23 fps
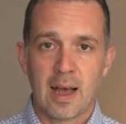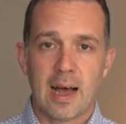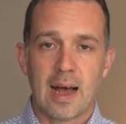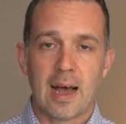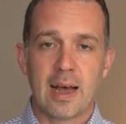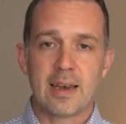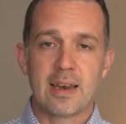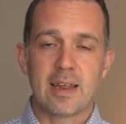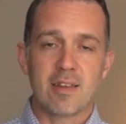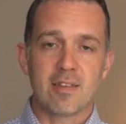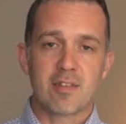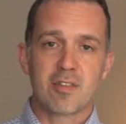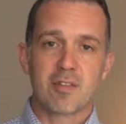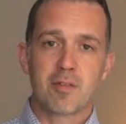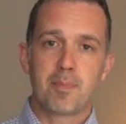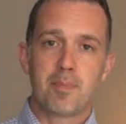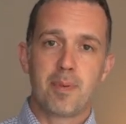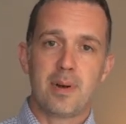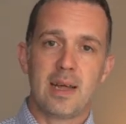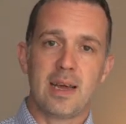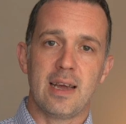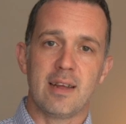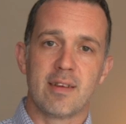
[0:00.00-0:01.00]
And it's
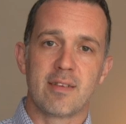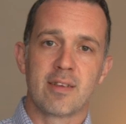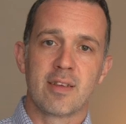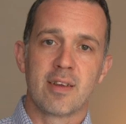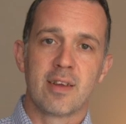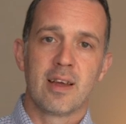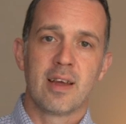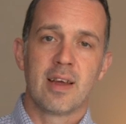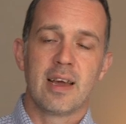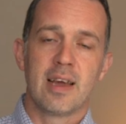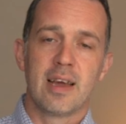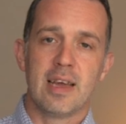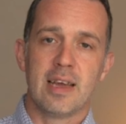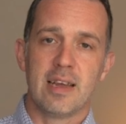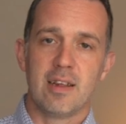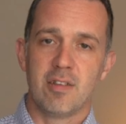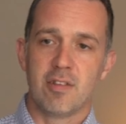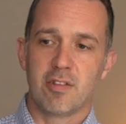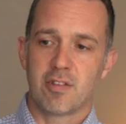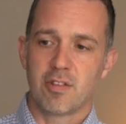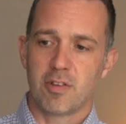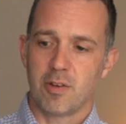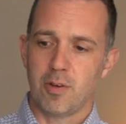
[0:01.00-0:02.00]
split
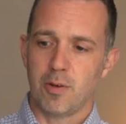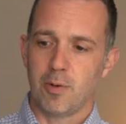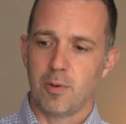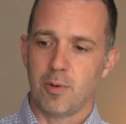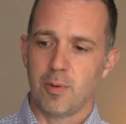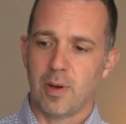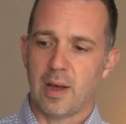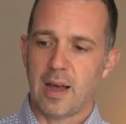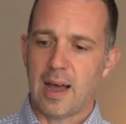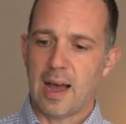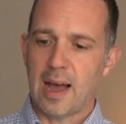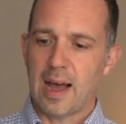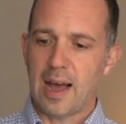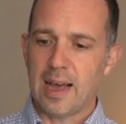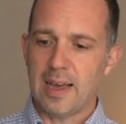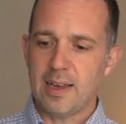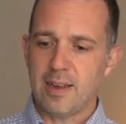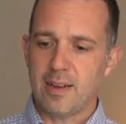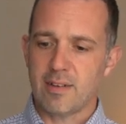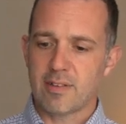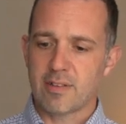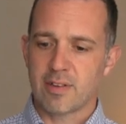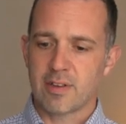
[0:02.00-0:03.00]
into
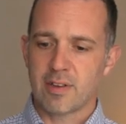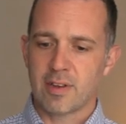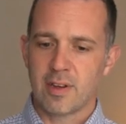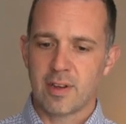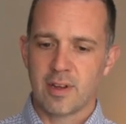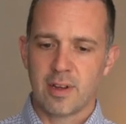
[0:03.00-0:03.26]
8